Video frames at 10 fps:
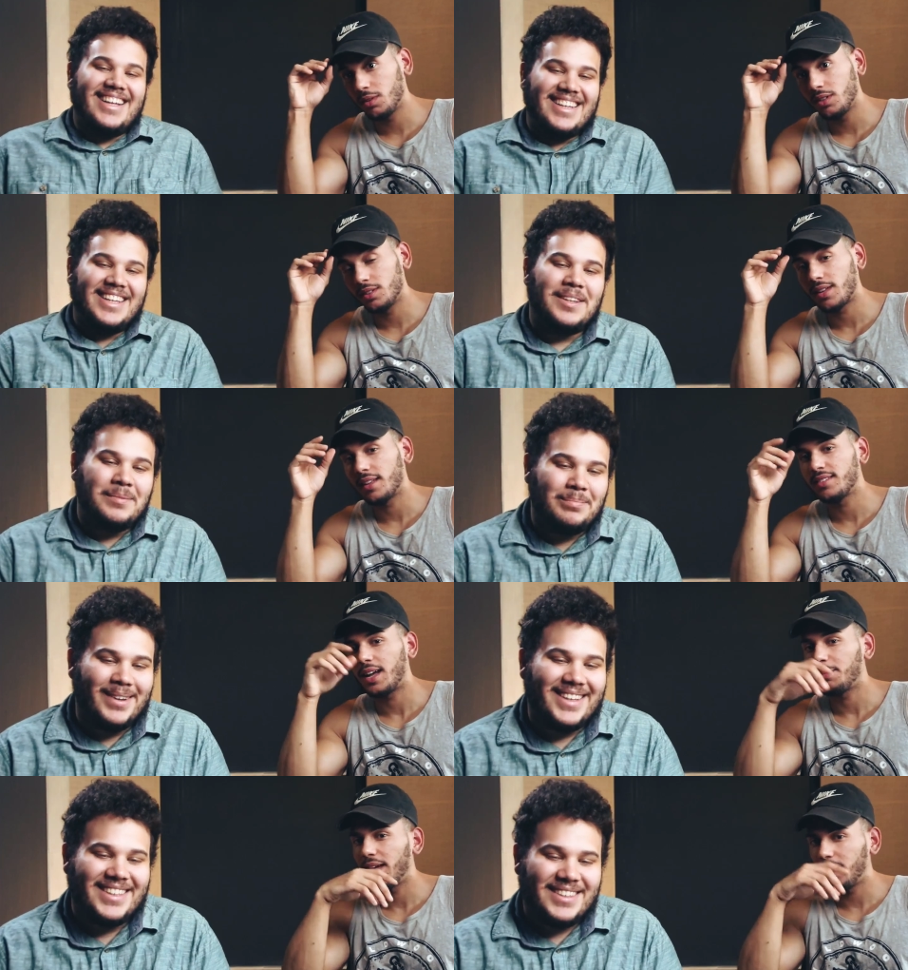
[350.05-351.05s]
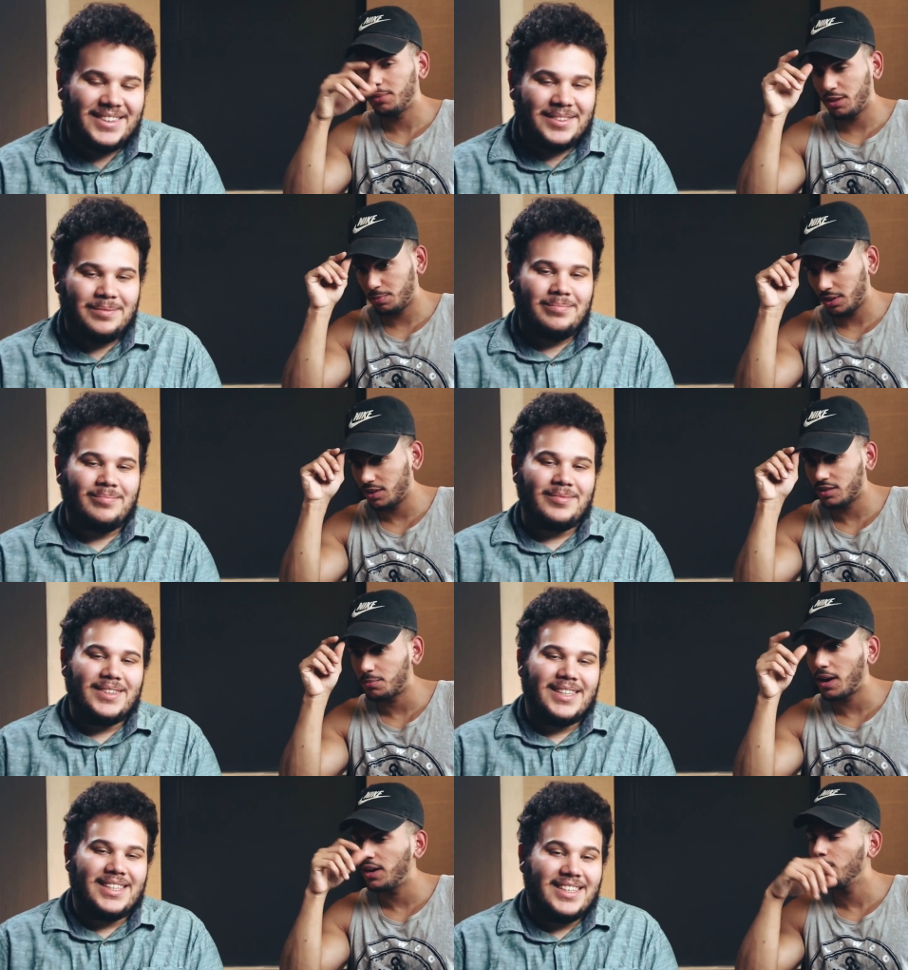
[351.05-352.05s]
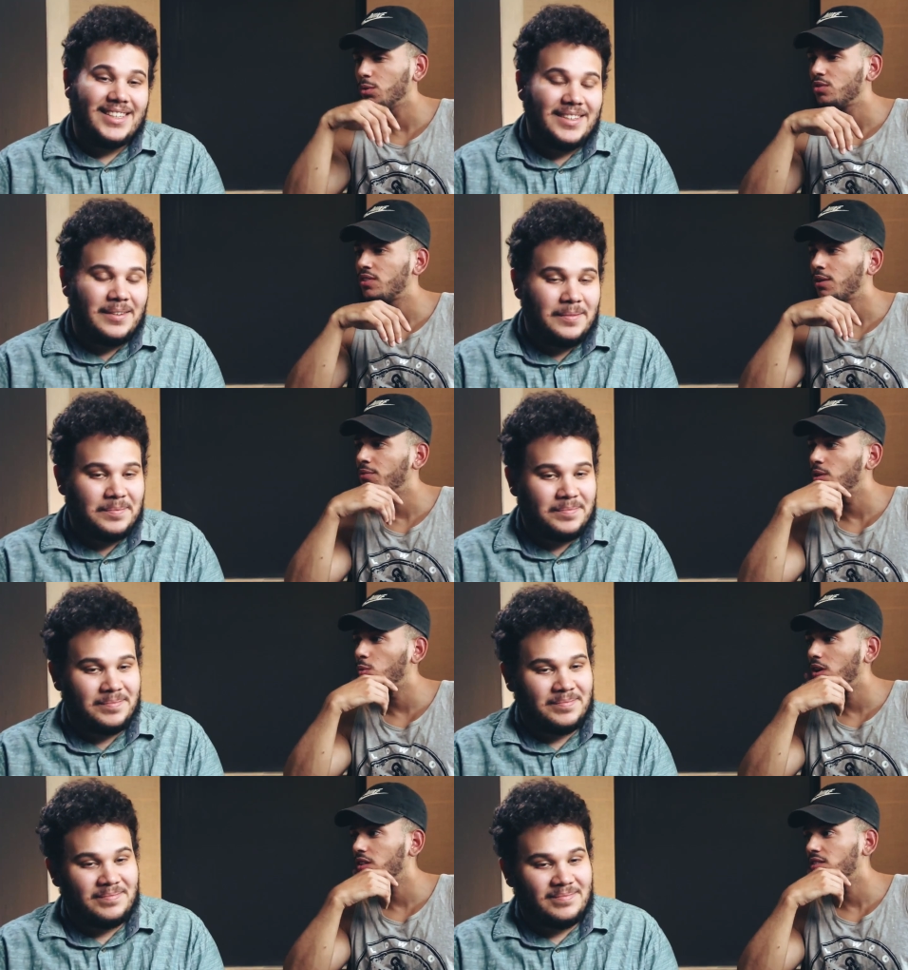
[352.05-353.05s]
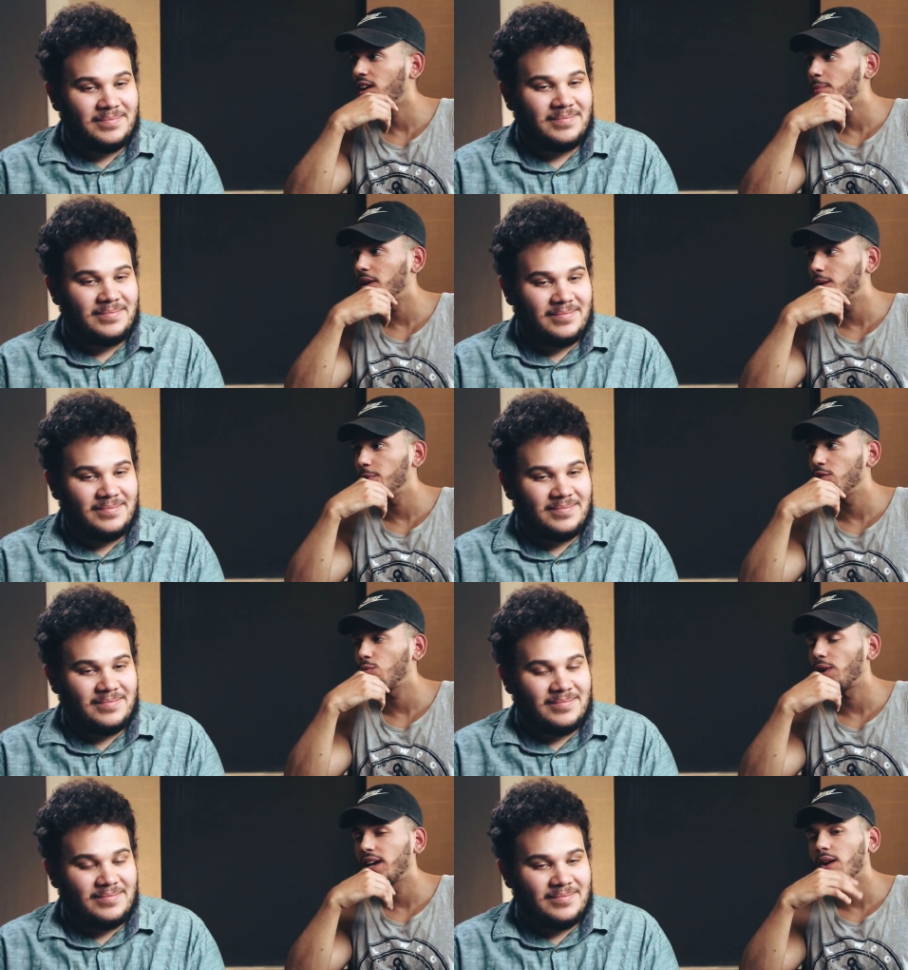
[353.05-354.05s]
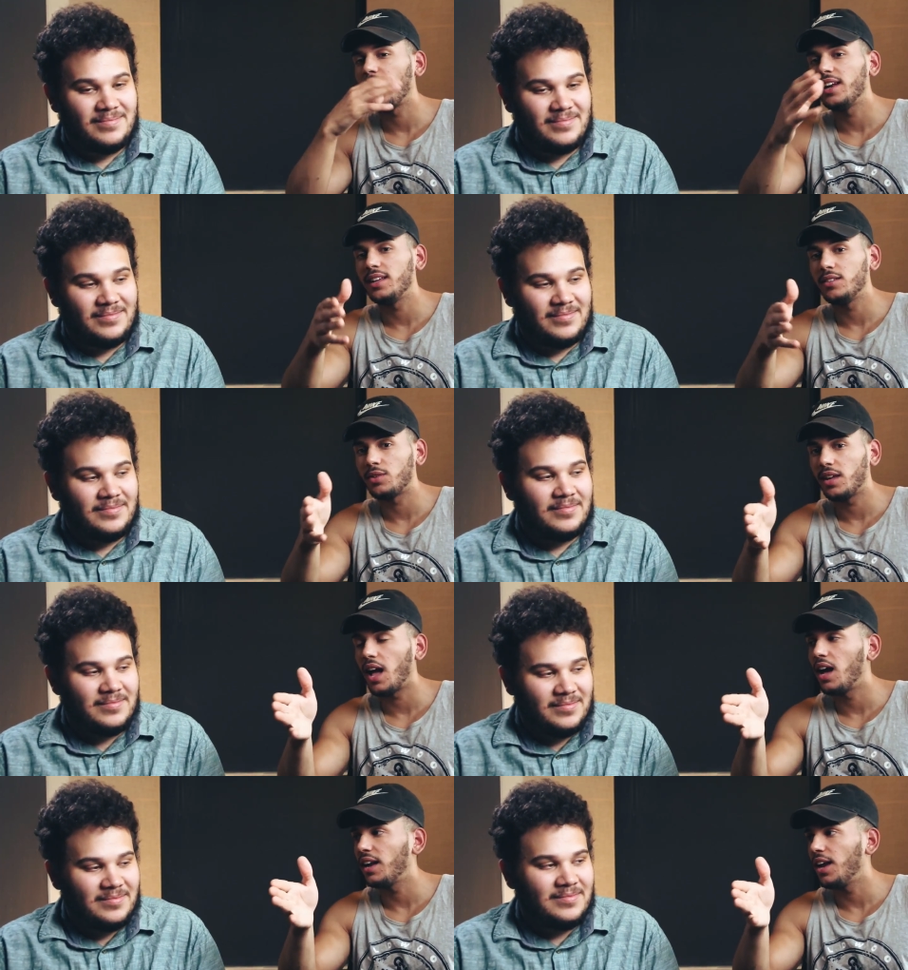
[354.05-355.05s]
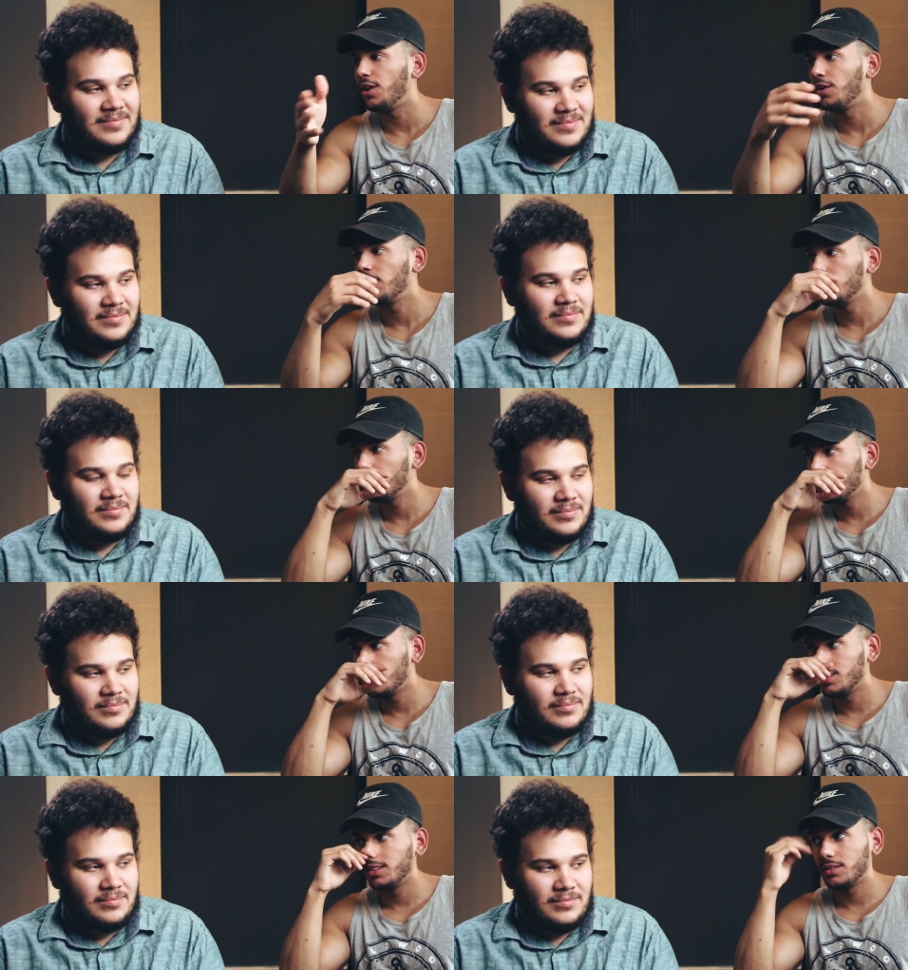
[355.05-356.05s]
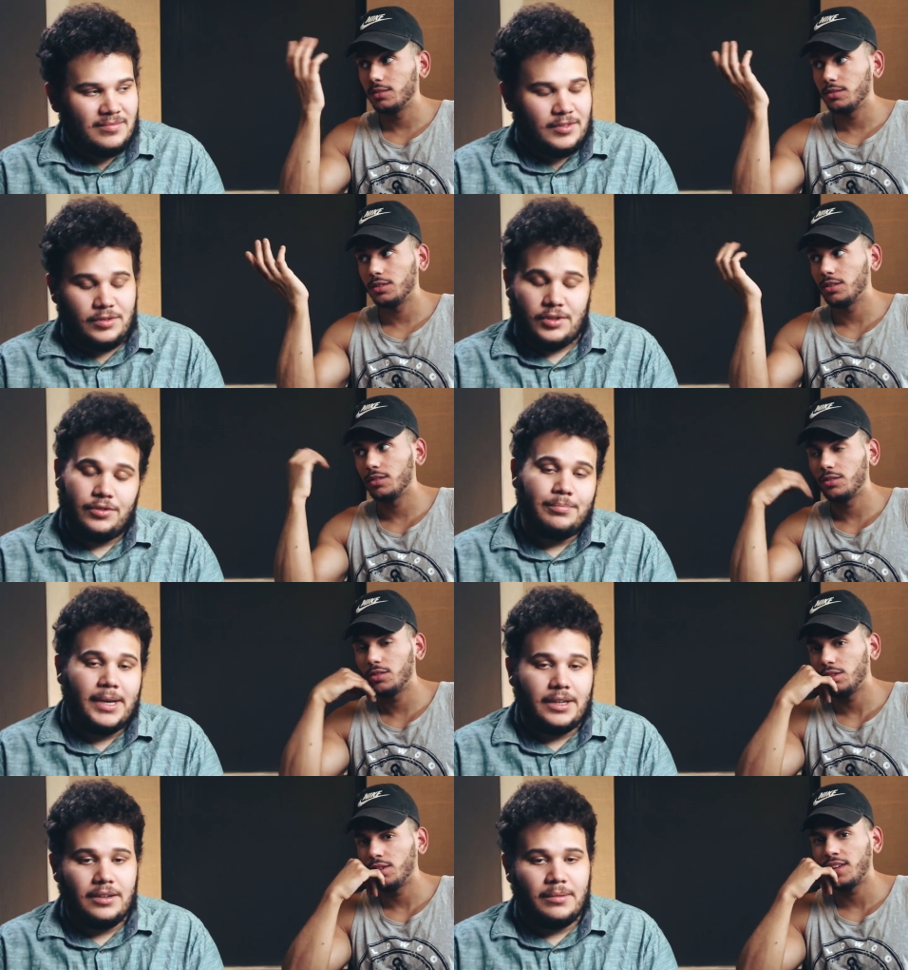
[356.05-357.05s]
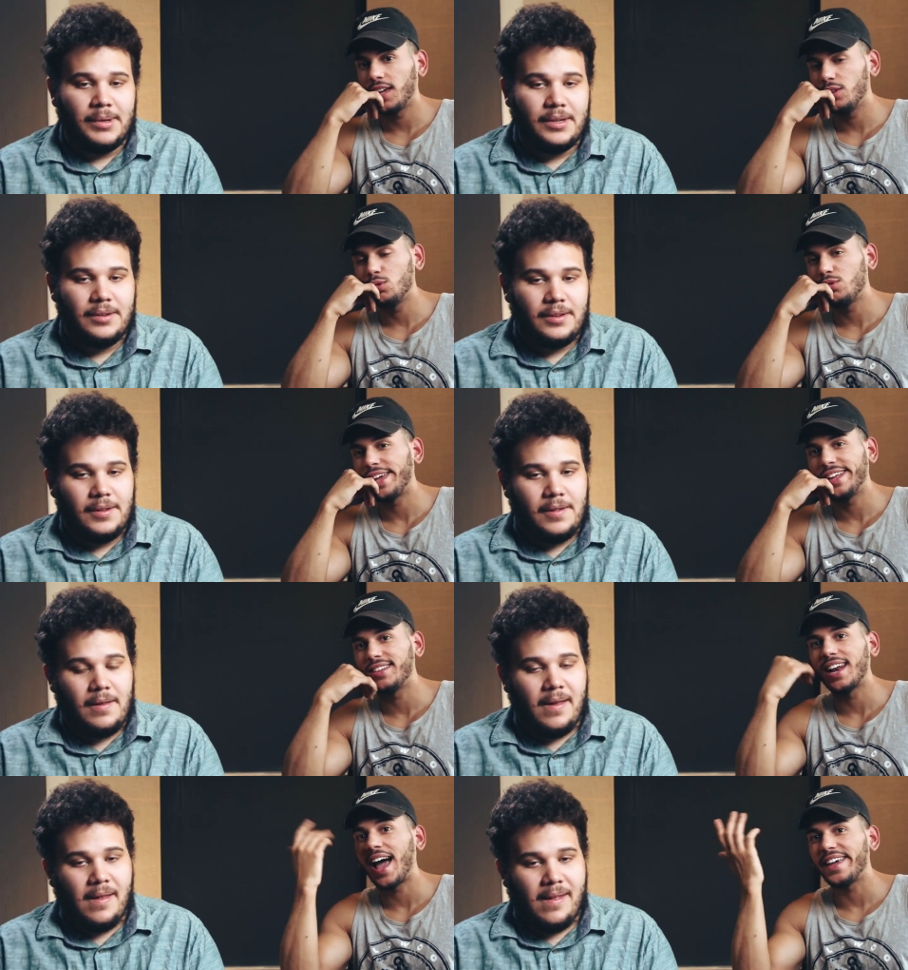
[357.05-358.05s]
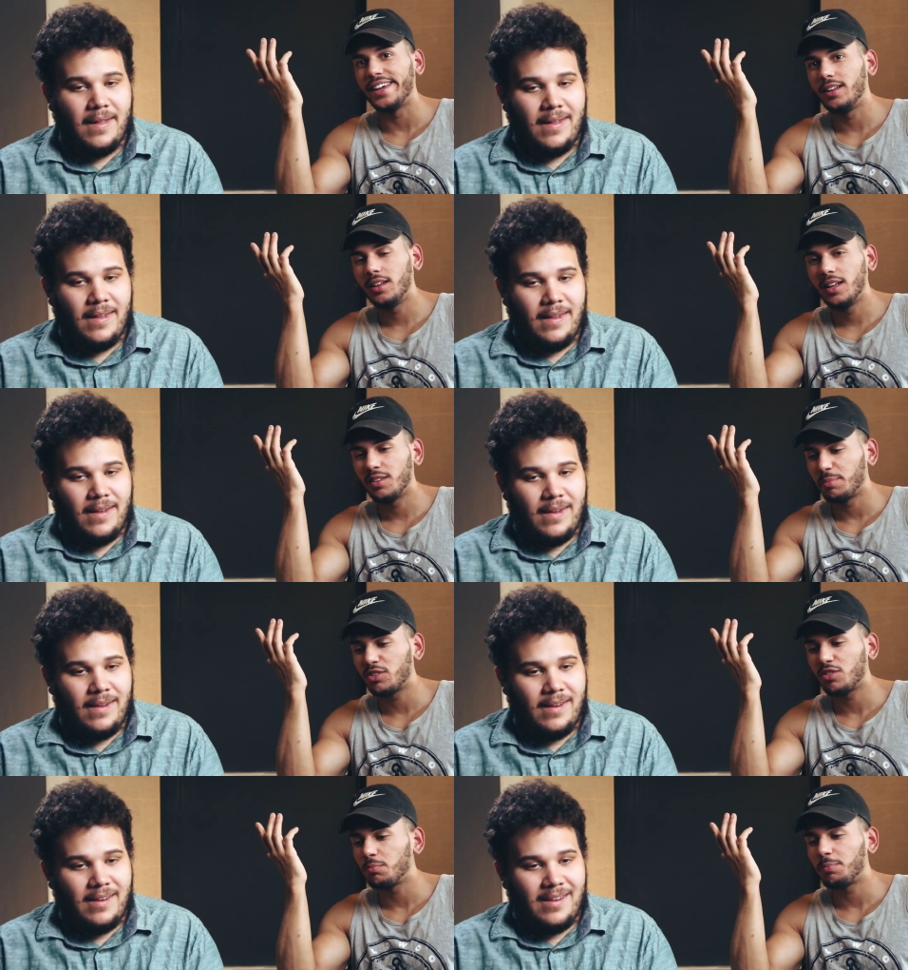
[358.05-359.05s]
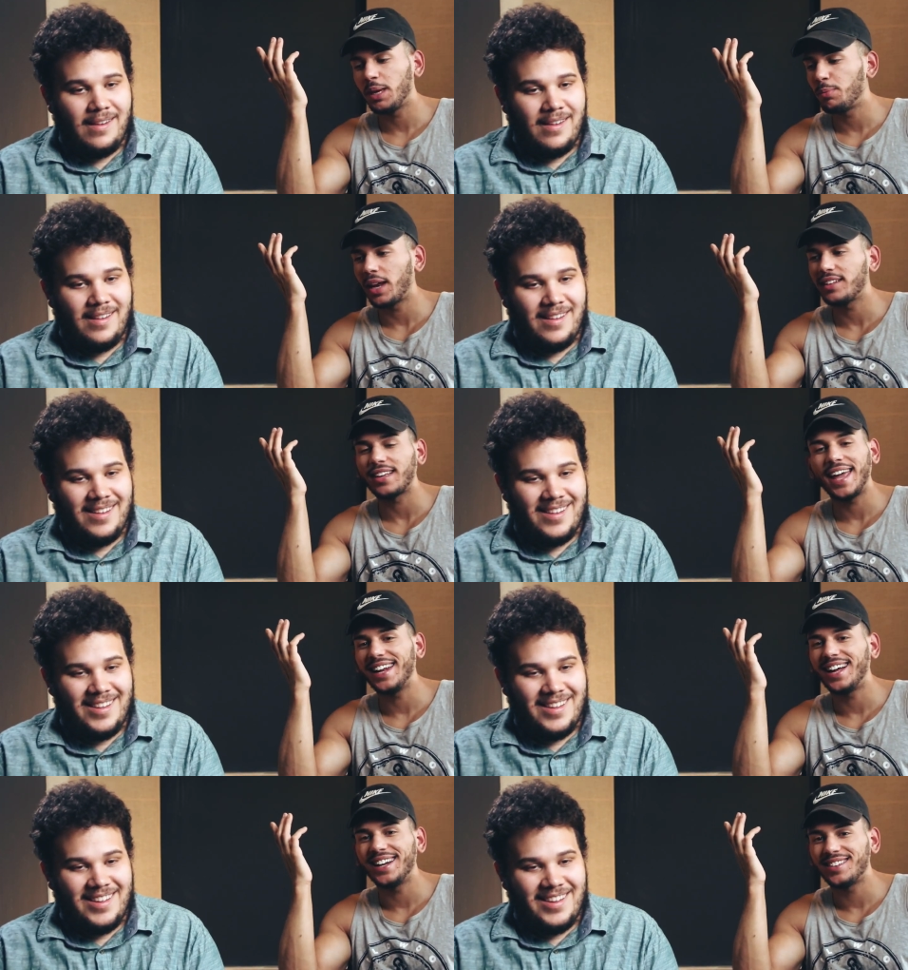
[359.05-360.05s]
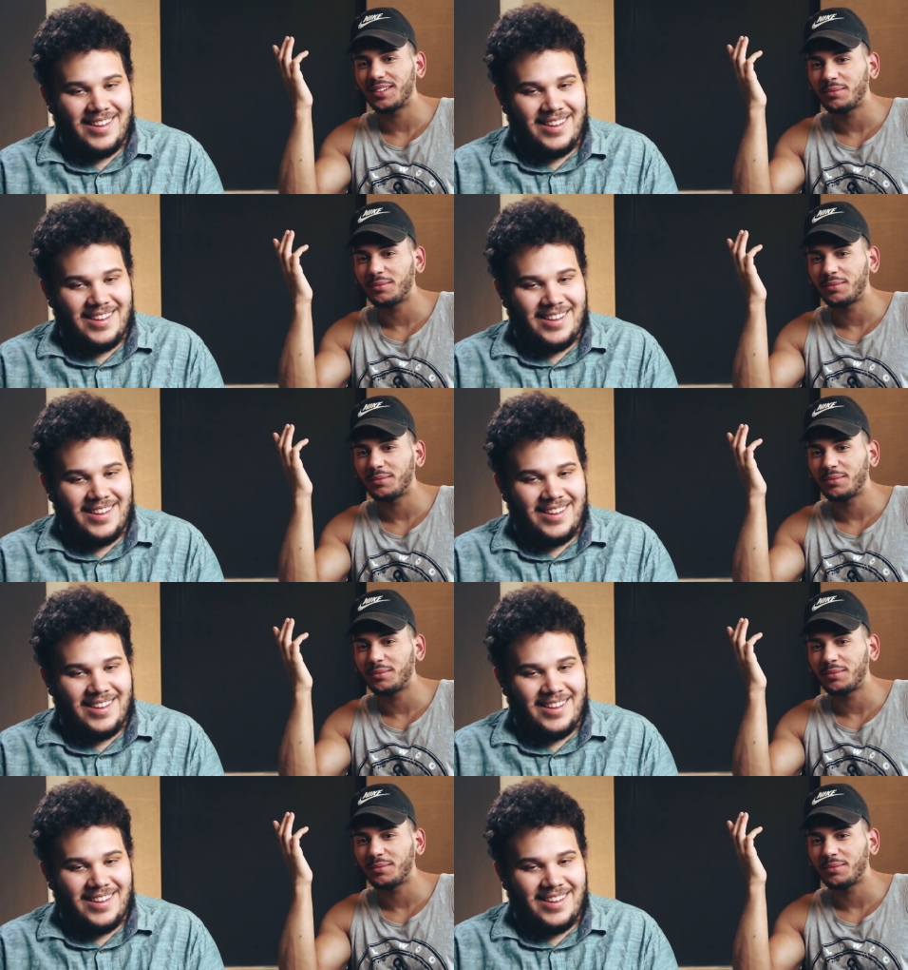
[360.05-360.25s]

Speaker 1: with these top Wait. animes because My Hero is definitely one of the top animes right now, at least on air. Just because it's my good, you can't, you can't deny it. As much as people like to hate on it